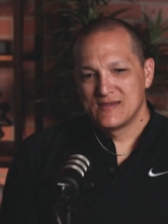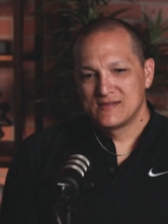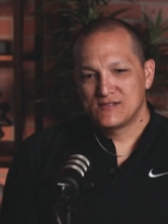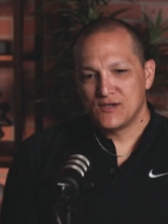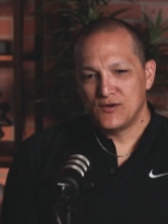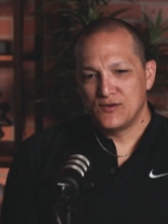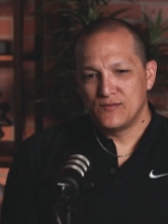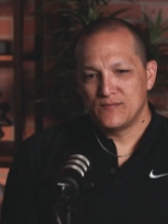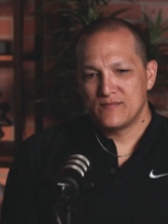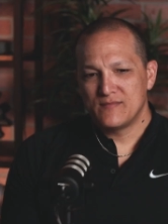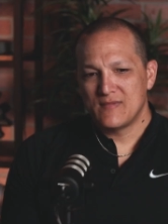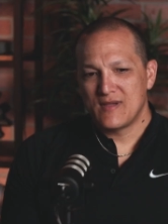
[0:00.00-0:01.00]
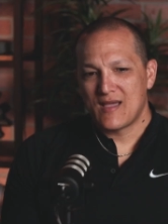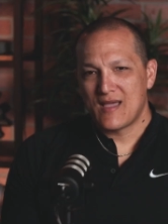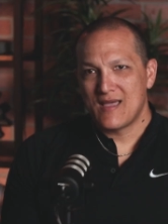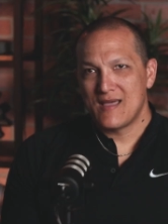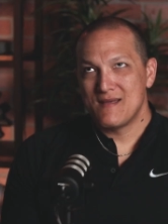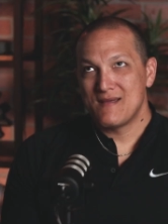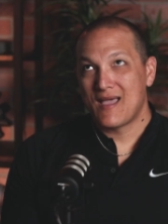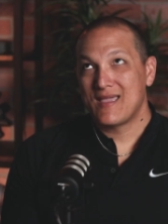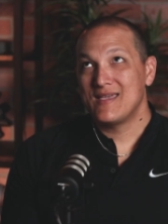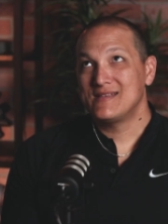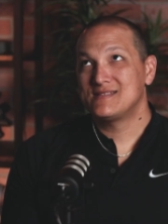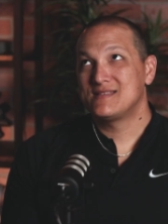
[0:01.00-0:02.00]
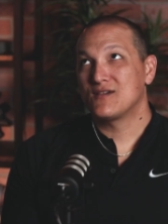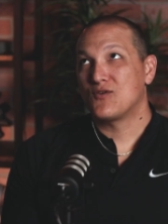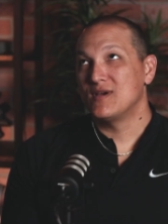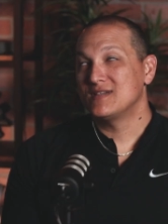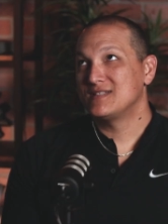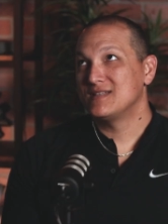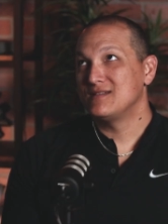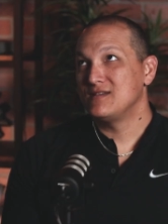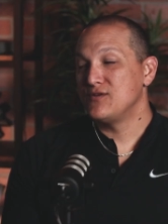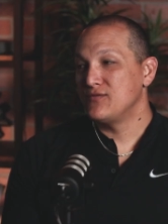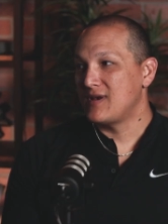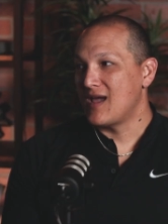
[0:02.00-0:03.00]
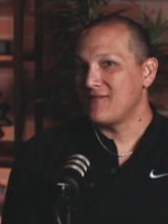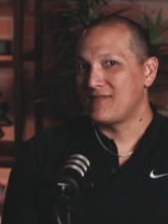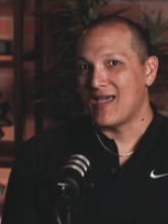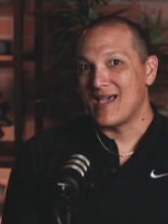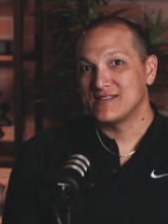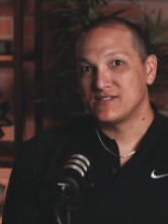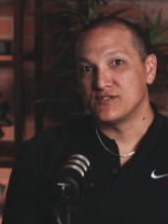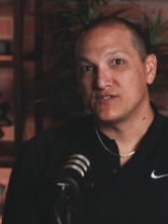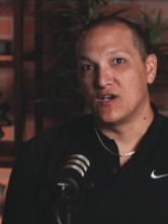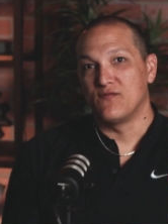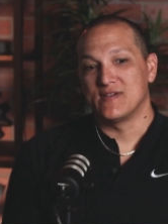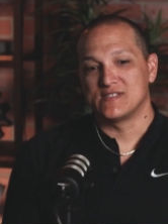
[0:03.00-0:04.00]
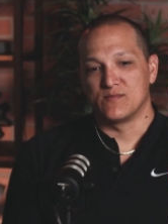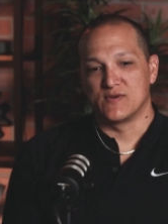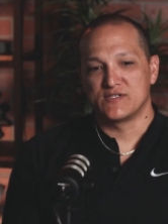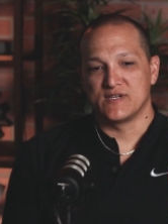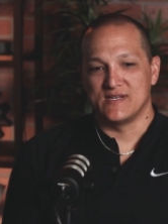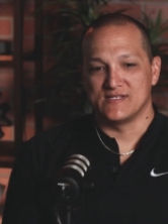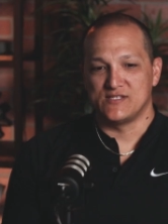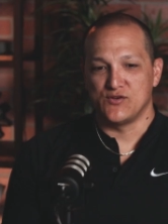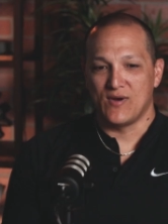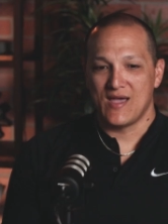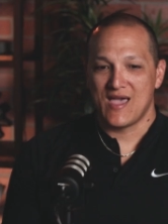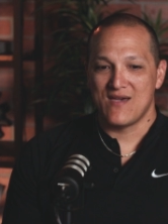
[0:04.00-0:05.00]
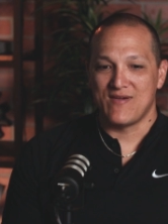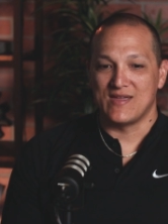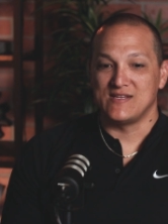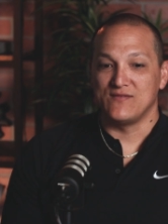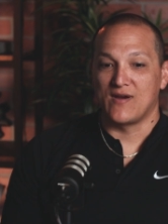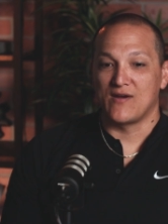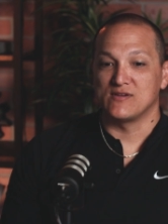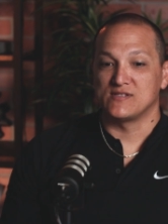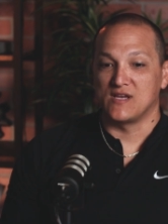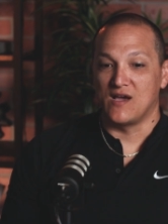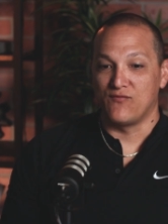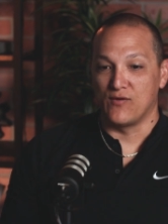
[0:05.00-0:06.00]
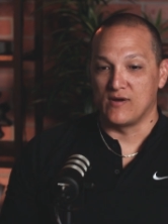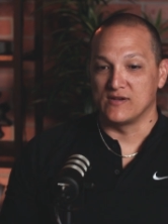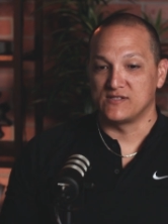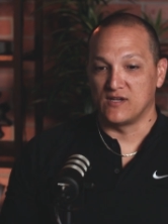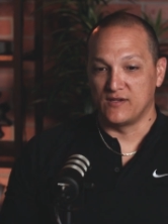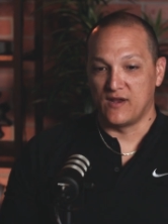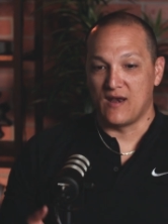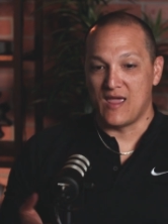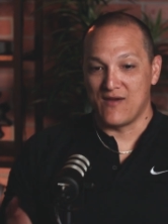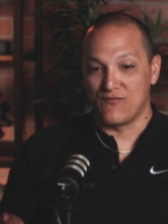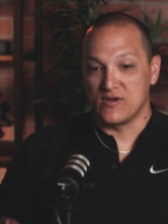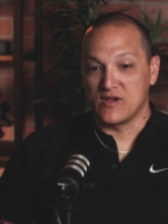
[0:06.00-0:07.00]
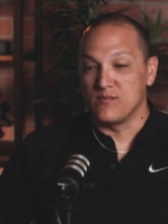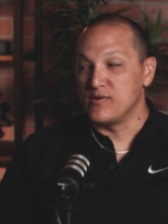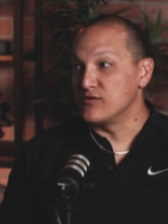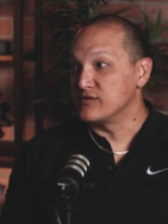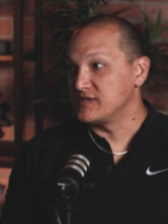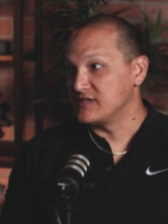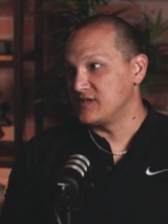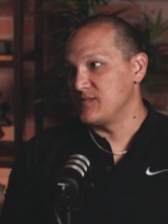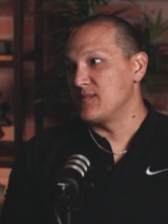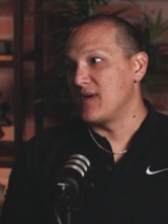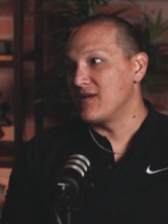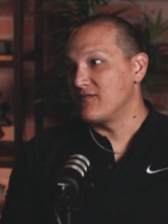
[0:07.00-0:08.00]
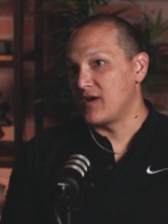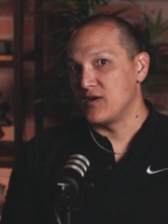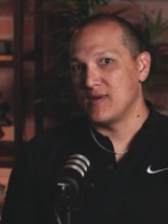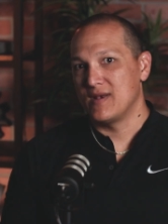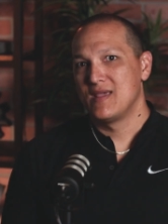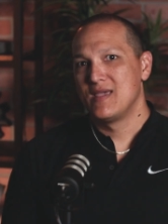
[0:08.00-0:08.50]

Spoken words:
So I guess the question you would have to ask yourself as a merchant is, do I have antivirus software installed on every computer system in my environment?